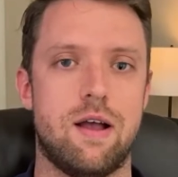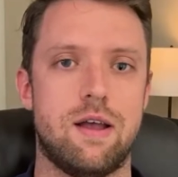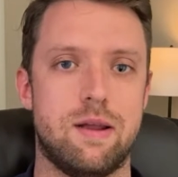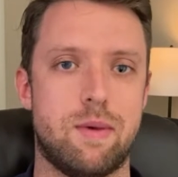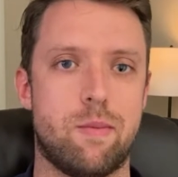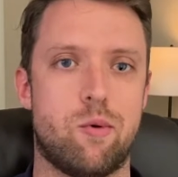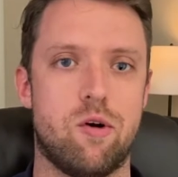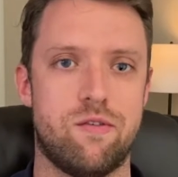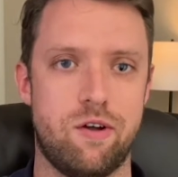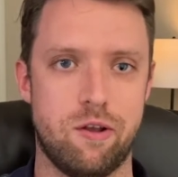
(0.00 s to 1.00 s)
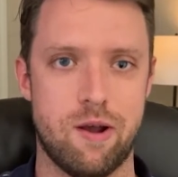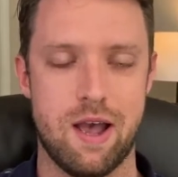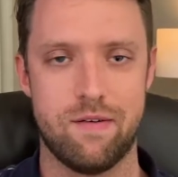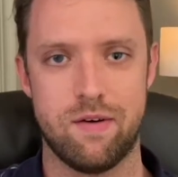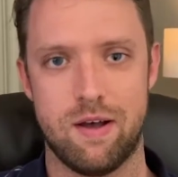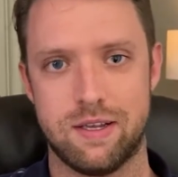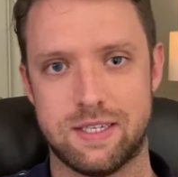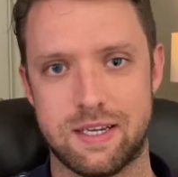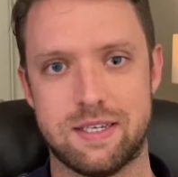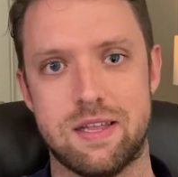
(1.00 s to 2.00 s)
in my portfolio. I have
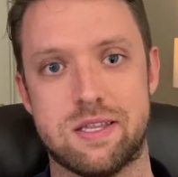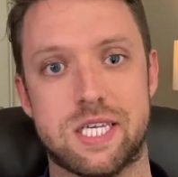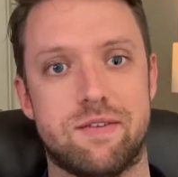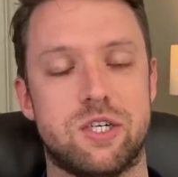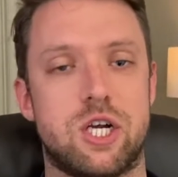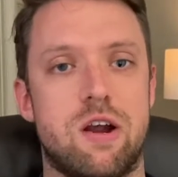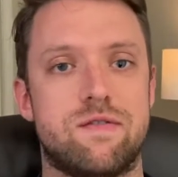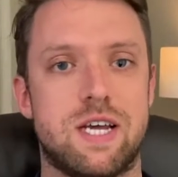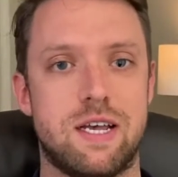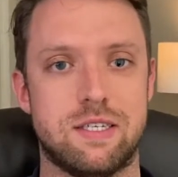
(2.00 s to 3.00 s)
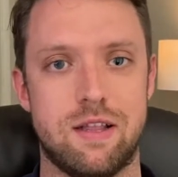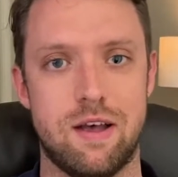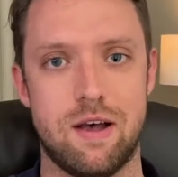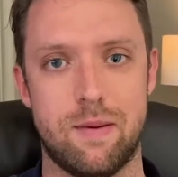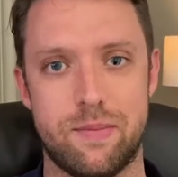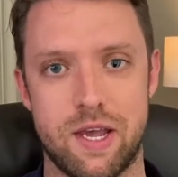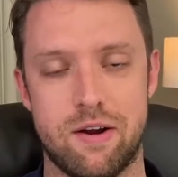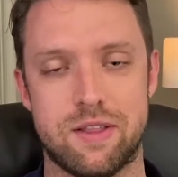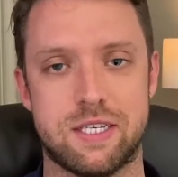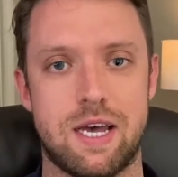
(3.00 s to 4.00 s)
6/10 of a share of Tesla up there at
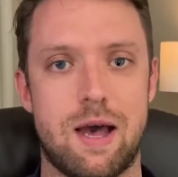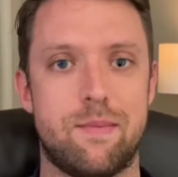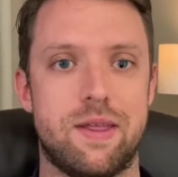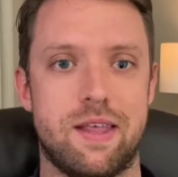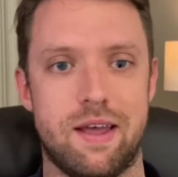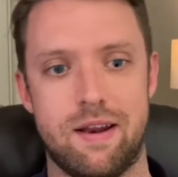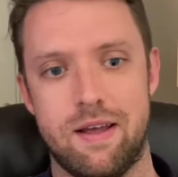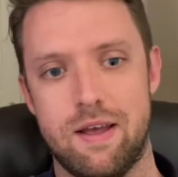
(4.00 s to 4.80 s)
the top, and then